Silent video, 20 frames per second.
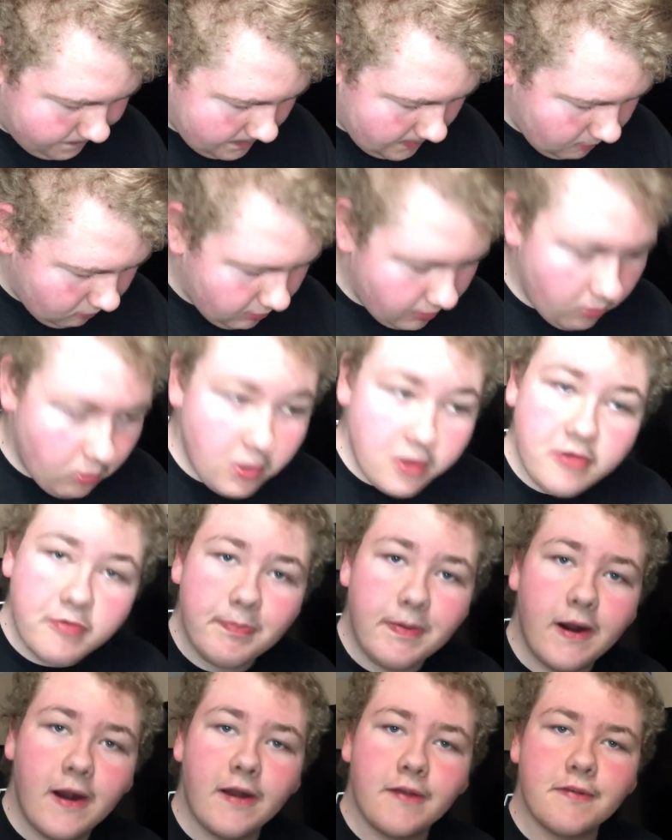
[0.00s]
One of the worst
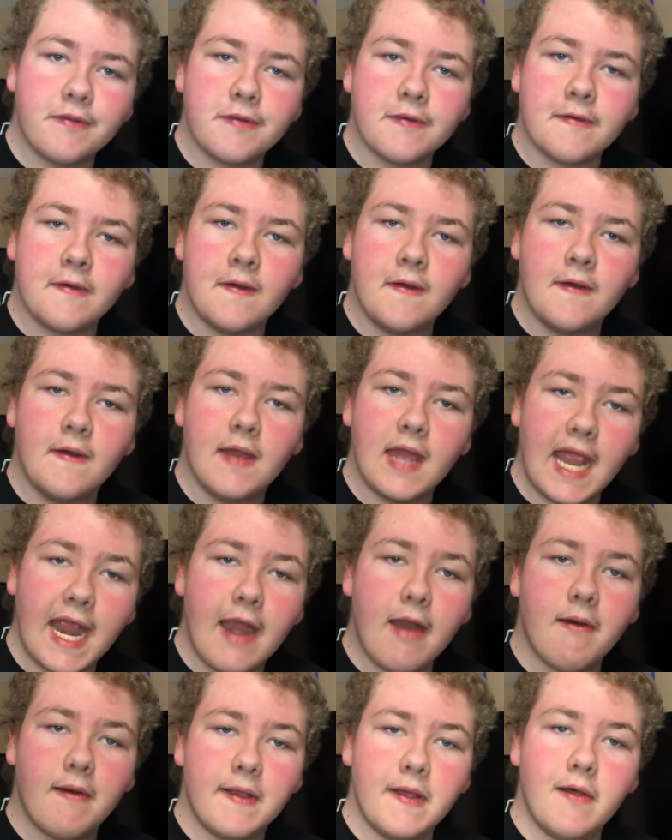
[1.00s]
parts.
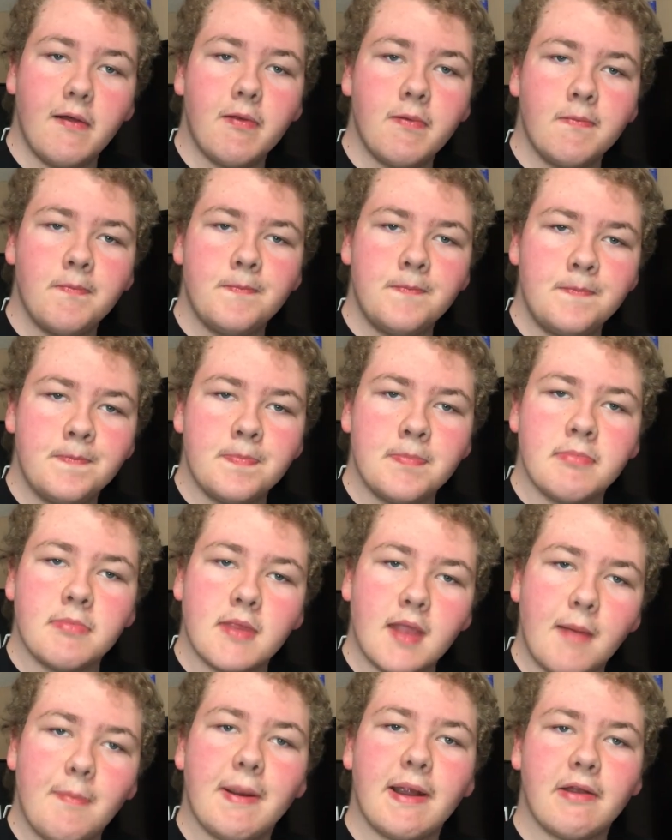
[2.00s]
Ariel
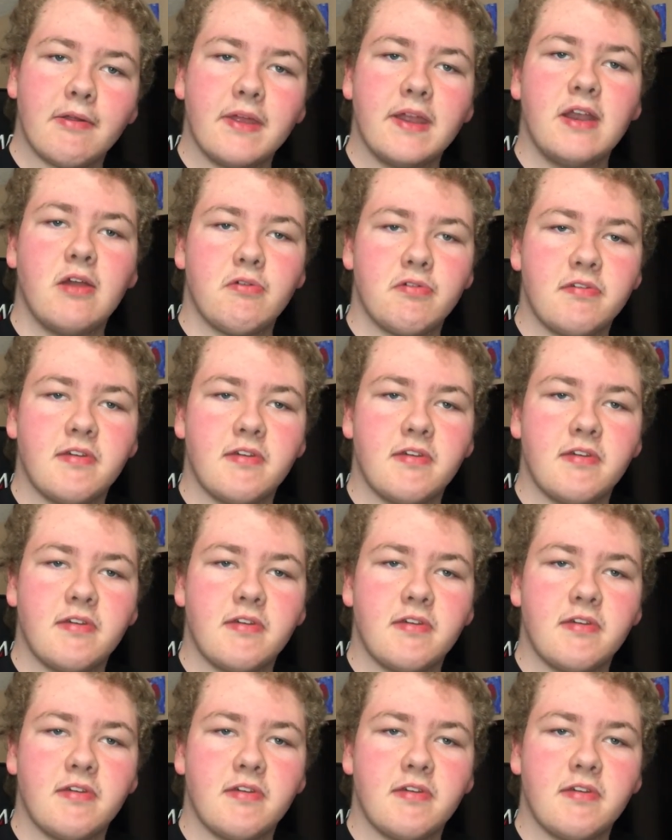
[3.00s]
apparently knows